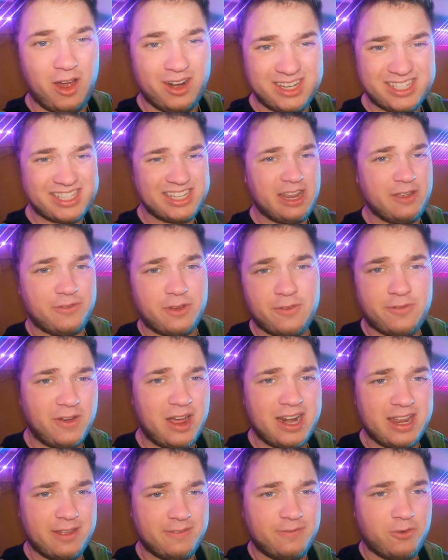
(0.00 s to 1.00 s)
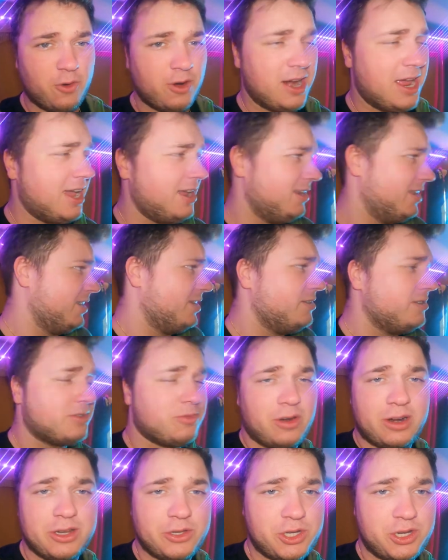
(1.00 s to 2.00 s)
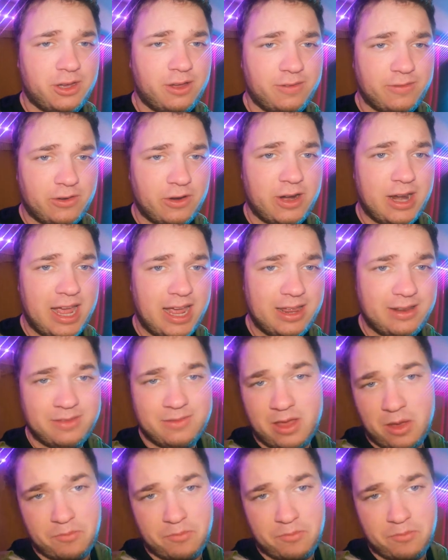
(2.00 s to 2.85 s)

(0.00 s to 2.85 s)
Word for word: Honestly, if you're fighting in Fortnite and you just want to chill for a night,